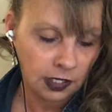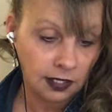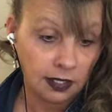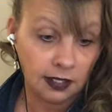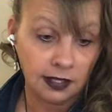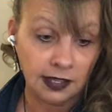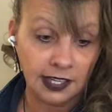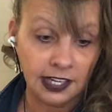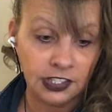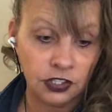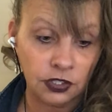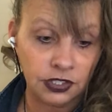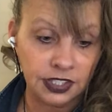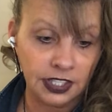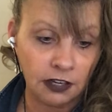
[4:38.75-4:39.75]
Let
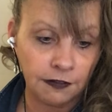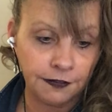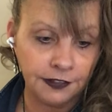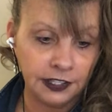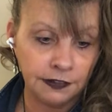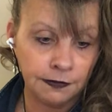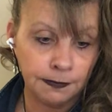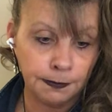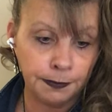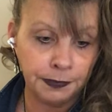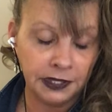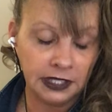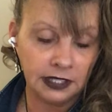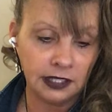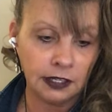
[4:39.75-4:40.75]
yourself
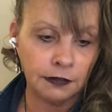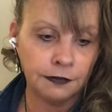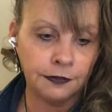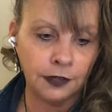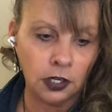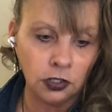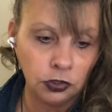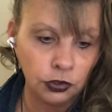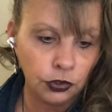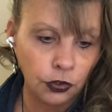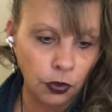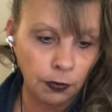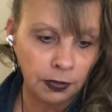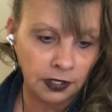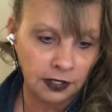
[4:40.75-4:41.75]
be
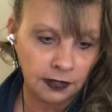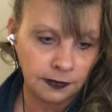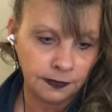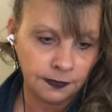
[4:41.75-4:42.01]
vulnerable,